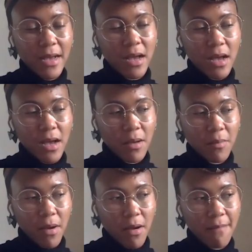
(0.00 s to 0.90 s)

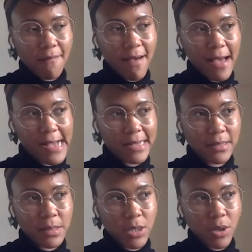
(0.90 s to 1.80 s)
I've had
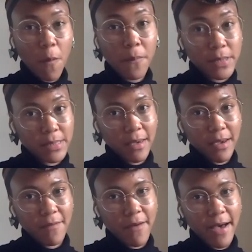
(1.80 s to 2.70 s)
the opposite.
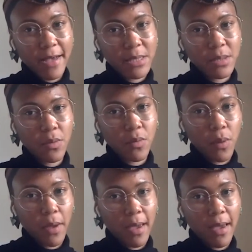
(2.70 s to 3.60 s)
I've had
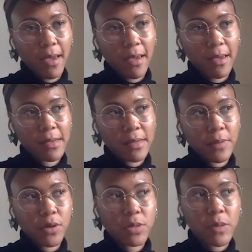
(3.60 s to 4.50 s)
where,
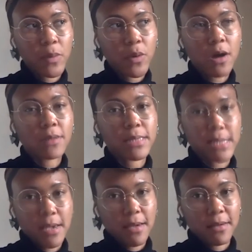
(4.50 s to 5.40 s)
because people can't
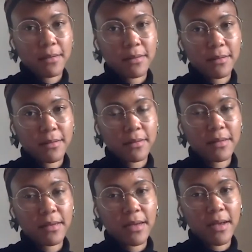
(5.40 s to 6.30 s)
see it,
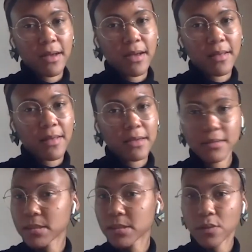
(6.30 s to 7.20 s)
they
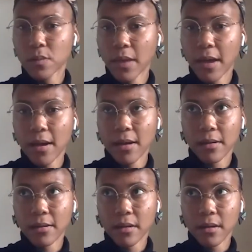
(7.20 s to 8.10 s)
assume that
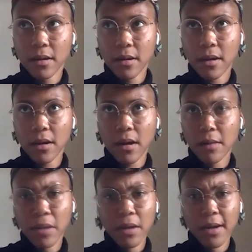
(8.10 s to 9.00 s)

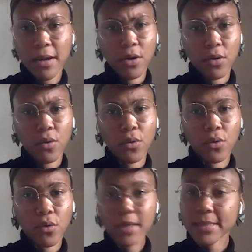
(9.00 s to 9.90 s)
I'm lying
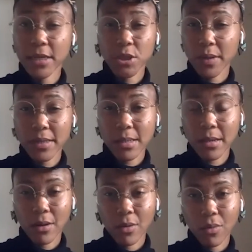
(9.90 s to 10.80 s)
or
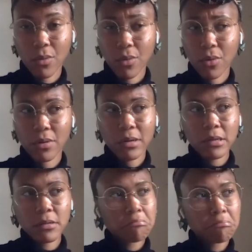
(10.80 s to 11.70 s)
exaggerating or
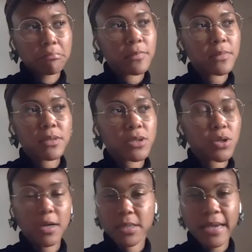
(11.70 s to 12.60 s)

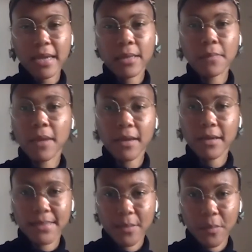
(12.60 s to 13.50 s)
taking the mick
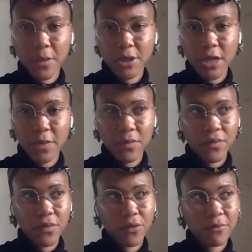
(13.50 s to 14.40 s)
in some way, shape or
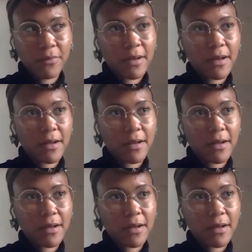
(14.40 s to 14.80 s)
form.